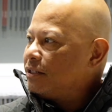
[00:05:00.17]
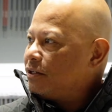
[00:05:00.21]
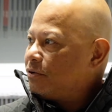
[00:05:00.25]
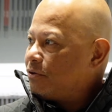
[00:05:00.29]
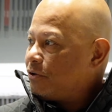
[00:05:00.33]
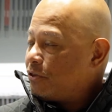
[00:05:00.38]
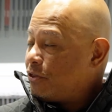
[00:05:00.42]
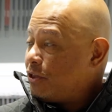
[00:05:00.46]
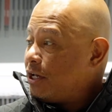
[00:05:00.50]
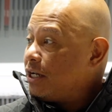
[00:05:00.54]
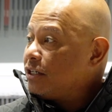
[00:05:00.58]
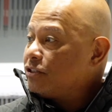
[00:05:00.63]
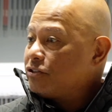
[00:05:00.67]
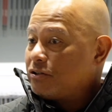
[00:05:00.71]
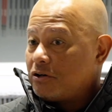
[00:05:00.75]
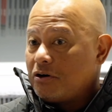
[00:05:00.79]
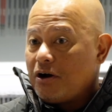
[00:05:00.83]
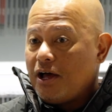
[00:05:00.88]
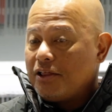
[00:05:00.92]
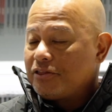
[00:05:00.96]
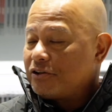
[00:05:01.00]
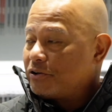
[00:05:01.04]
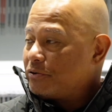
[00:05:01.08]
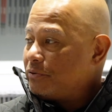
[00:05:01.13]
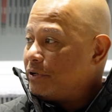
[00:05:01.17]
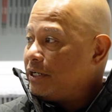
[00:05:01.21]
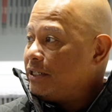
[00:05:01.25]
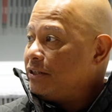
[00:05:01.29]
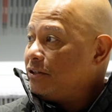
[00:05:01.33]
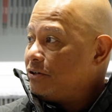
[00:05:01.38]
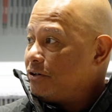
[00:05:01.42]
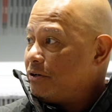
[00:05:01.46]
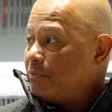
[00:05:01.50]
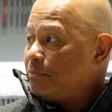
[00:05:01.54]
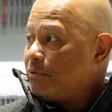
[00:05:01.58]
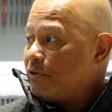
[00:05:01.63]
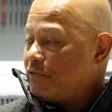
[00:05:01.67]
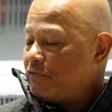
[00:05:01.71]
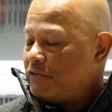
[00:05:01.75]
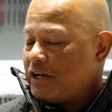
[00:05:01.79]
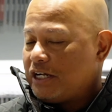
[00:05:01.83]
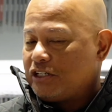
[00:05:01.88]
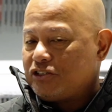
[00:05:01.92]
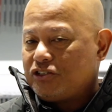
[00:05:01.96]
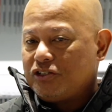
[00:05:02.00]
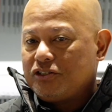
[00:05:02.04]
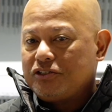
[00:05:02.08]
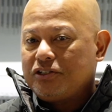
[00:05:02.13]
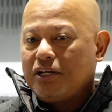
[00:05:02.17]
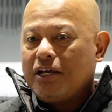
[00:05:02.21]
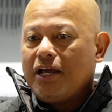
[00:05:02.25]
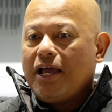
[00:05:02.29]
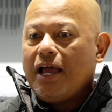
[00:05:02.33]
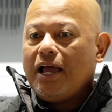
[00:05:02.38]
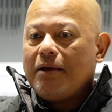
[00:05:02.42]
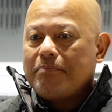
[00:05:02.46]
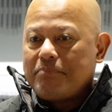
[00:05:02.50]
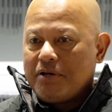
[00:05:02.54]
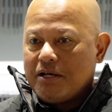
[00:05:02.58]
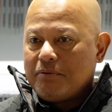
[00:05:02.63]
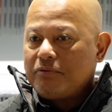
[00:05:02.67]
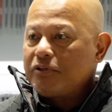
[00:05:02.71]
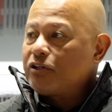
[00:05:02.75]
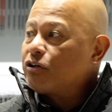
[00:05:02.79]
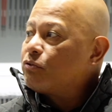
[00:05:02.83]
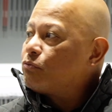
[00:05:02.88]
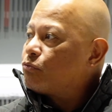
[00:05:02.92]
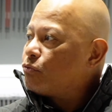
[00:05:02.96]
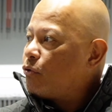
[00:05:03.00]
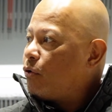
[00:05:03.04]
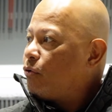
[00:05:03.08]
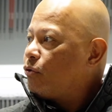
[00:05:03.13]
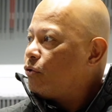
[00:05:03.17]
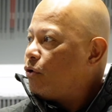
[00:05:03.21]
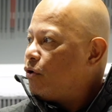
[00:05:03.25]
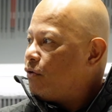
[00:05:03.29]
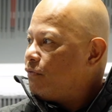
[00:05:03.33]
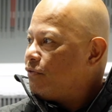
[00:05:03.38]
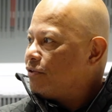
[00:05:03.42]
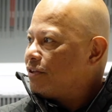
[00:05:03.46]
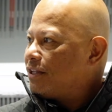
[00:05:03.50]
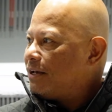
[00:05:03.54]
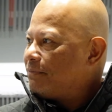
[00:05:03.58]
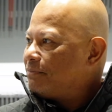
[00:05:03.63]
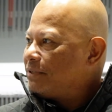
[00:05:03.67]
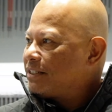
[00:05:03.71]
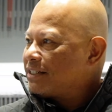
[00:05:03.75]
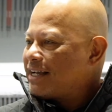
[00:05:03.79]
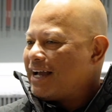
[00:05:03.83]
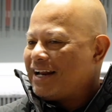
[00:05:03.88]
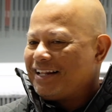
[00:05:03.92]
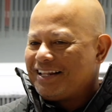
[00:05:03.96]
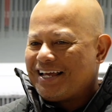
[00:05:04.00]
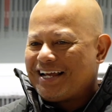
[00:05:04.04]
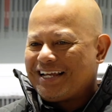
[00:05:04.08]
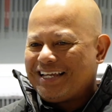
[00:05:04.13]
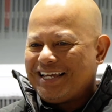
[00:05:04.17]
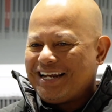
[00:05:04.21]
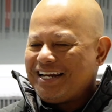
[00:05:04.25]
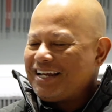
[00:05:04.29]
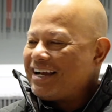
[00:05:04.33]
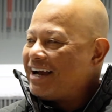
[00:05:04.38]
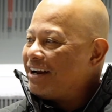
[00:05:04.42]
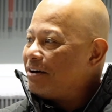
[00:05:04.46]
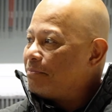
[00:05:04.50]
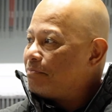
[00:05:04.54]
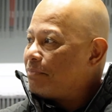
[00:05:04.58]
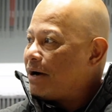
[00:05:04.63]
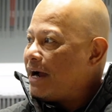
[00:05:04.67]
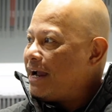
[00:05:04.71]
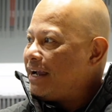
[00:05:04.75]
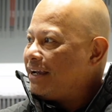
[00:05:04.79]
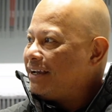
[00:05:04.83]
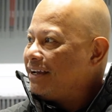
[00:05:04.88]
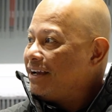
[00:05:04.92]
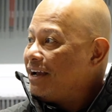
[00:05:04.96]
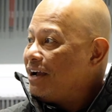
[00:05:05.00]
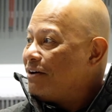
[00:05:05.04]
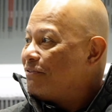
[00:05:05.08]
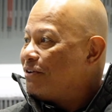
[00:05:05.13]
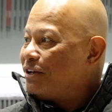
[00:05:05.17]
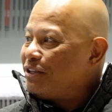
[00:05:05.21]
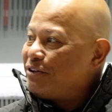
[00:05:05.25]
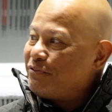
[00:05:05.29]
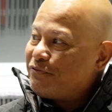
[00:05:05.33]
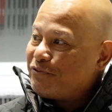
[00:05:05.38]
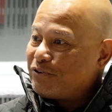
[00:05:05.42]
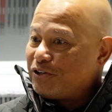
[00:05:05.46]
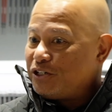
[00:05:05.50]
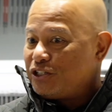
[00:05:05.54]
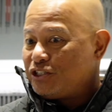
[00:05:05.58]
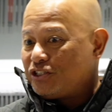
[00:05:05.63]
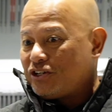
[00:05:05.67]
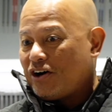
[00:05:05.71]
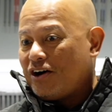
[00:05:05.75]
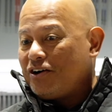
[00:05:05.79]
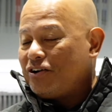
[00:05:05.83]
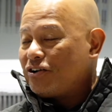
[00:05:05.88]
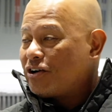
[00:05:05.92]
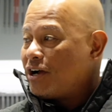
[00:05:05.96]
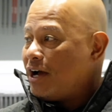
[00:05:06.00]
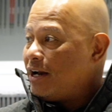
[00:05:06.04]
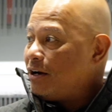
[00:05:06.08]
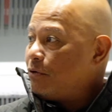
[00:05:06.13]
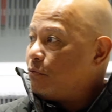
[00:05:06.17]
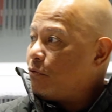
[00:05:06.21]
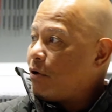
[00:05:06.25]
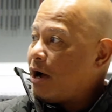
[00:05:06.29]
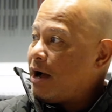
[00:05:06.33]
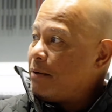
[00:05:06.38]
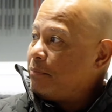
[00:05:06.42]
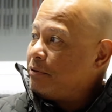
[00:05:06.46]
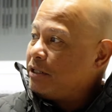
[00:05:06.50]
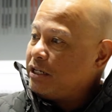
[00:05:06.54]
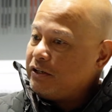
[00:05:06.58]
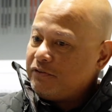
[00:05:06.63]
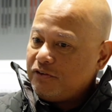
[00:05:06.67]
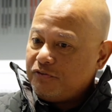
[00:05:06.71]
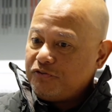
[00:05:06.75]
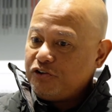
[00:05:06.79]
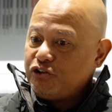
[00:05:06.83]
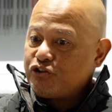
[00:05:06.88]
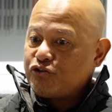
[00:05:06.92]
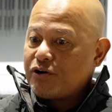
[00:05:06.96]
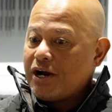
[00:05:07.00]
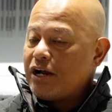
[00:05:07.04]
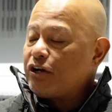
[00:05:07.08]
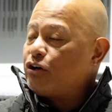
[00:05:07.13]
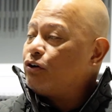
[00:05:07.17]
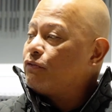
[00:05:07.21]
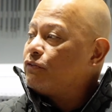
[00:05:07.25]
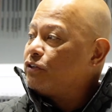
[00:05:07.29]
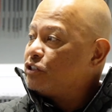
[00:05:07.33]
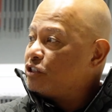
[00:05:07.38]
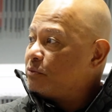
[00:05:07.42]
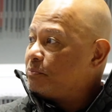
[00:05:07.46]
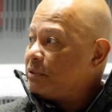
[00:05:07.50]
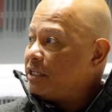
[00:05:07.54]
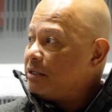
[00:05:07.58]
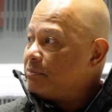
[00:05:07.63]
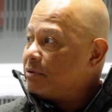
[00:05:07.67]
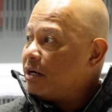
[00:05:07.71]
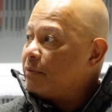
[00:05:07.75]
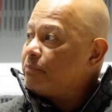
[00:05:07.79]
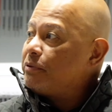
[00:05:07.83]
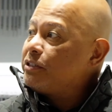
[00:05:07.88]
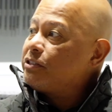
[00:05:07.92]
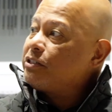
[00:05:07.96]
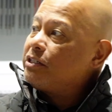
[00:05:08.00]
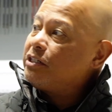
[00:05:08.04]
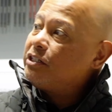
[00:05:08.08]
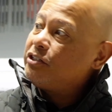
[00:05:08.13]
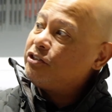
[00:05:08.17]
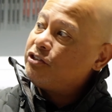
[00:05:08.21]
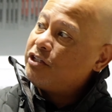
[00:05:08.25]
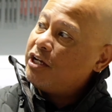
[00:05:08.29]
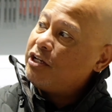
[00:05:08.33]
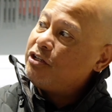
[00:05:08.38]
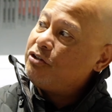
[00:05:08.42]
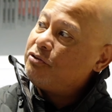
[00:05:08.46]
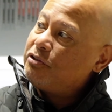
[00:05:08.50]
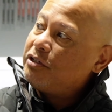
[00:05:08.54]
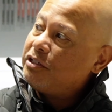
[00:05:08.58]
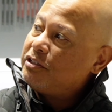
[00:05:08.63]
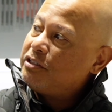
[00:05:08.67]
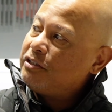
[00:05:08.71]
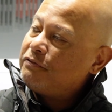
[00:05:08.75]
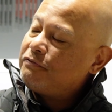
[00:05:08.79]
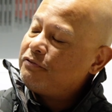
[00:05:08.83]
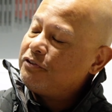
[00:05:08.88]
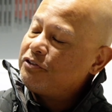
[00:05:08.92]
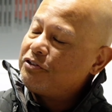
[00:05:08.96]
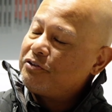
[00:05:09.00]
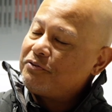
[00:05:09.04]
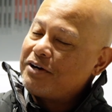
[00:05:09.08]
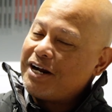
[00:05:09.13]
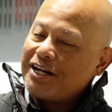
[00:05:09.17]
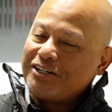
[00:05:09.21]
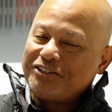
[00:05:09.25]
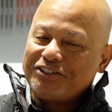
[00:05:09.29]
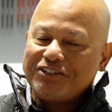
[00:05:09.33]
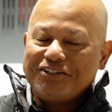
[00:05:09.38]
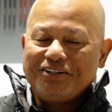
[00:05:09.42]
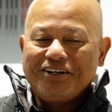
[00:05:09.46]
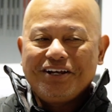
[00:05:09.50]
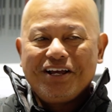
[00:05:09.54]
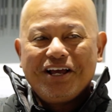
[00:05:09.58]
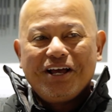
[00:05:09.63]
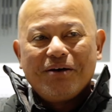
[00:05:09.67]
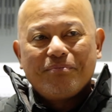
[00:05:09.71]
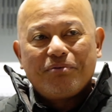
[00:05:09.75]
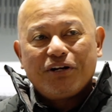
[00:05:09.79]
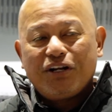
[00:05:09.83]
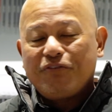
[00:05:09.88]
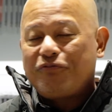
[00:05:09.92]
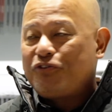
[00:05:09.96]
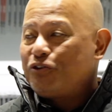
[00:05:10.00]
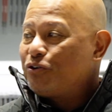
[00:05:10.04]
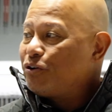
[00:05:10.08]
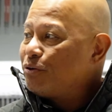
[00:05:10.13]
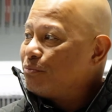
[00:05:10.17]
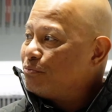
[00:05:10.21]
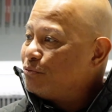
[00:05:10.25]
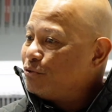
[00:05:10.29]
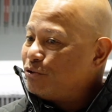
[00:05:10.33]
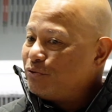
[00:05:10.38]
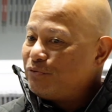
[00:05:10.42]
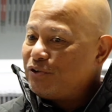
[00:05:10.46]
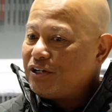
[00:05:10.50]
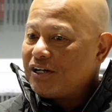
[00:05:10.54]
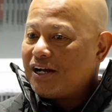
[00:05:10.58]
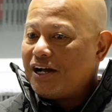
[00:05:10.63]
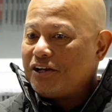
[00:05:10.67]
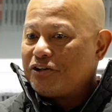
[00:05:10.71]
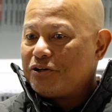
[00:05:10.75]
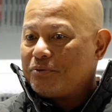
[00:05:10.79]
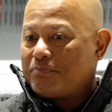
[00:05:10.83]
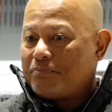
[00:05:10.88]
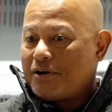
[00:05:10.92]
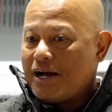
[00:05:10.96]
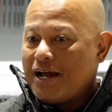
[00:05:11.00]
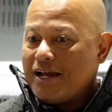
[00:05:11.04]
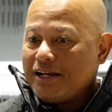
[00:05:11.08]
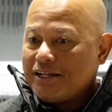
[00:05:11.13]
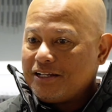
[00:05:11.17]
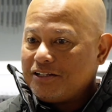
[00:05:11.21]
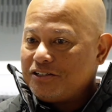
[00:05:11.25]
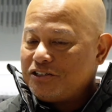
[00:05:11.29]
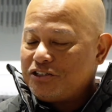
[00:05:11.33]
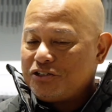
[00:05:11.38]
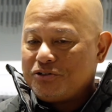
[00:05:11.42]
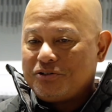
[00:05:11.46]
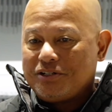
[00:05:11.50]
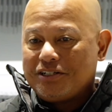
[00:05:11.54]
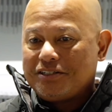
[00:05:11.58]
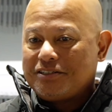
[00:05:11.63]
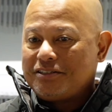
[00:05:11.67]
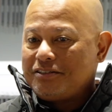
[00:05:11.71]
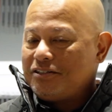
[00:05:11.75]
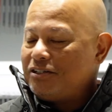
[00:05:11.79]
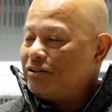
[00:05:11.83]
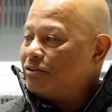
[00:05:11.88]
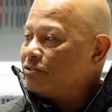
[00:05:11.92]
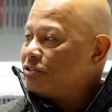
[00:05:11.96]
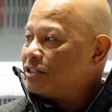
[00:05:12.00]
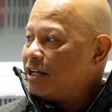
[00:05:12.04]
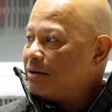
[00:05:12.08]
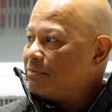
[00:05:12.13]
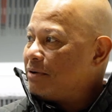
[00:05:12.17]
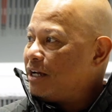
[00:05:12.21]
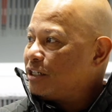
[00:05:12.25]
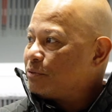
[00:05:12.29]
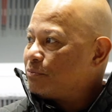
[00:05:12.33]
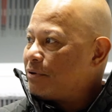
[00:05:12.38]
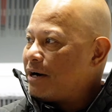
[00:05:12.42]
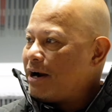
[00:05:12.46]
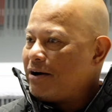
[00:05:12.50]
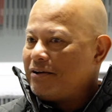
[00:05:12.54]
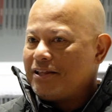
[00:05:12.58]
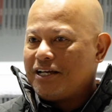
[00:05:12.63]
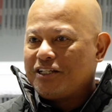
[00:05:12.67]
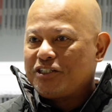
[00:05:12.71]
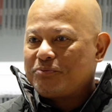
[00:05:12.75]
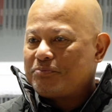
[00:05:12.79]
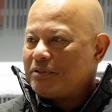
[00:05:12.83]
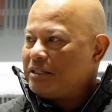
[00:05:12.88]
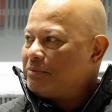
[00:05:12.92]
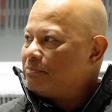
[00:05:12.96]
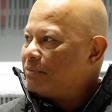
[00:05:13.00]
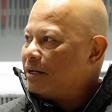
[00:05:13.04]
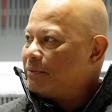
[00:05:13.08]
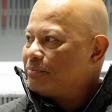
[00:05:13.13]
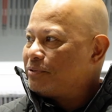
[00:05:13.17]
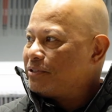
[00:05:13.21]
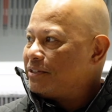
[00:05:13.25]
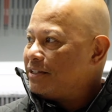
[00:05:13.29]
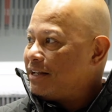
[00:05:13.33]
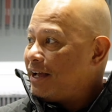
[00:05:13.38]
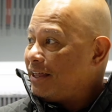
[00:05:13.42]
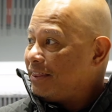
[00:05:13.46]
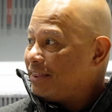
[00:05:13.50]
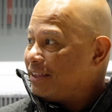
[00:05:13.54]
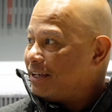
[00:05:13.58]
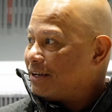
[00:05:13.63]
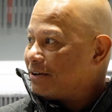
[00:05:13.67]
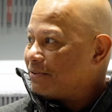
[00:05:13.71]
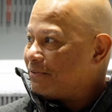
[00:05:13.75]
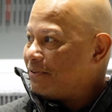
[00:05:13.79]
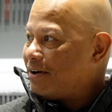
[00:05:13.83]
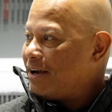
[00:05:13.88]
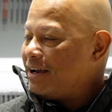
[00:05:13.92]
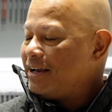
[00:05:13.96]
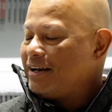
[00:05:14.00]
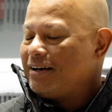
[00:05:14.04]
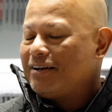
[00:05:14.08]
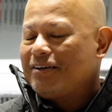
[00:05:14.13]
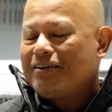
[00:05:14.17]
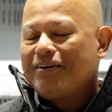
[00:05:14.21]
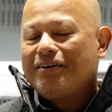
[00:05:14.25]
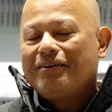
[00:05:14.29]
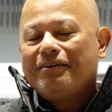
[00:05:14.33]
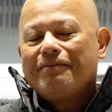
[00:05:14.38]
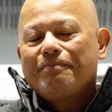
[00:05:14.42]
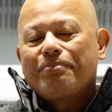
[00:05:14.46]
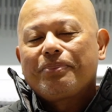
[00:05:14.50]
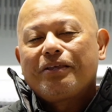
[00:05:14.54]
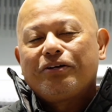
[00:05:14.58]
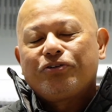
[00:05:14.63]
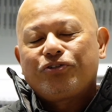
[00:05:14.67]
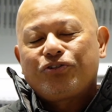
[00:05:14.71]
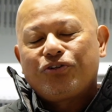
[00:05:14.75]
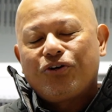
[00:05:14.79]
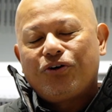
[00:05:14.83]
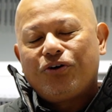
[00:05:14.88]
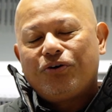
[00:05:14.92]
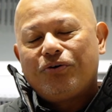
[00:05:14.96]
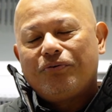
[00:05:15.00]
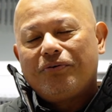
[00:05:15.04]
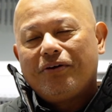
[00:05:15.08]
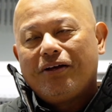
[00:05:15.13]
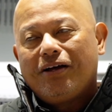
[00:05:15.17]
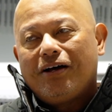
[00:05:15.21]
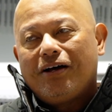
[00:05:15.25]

little things that are on the green, they're imperfections, yeah. and be able to roll over them. It's kind of like getting on a bike. When you first start, you're kind of wobbly. If yeah. you try to go over a speed bump, it's going to send you in a different direction. But if you're moving on your bike and doing, you know, 10 miles per hour, that speed bump's nothing. Yeah, right? going right over it. Yeah. So